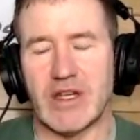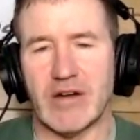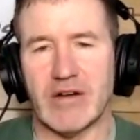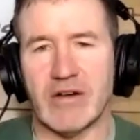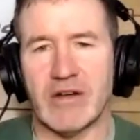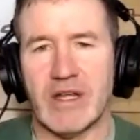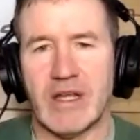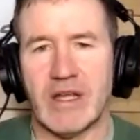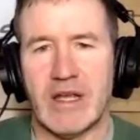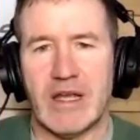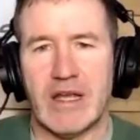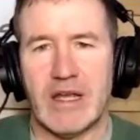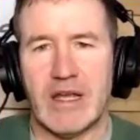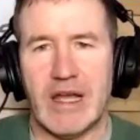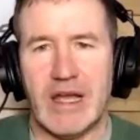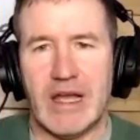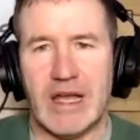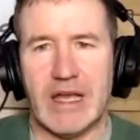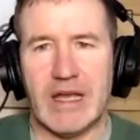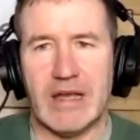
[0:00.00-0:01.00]
year.
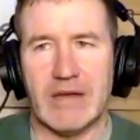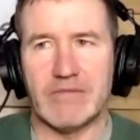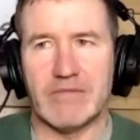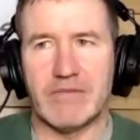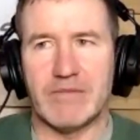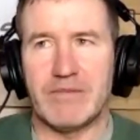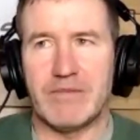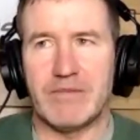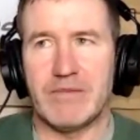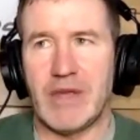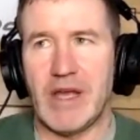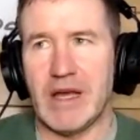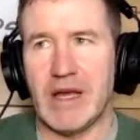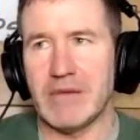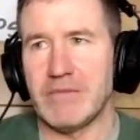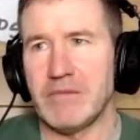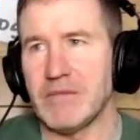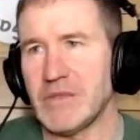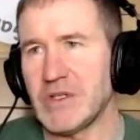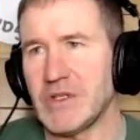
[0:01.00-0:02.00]
Yeah,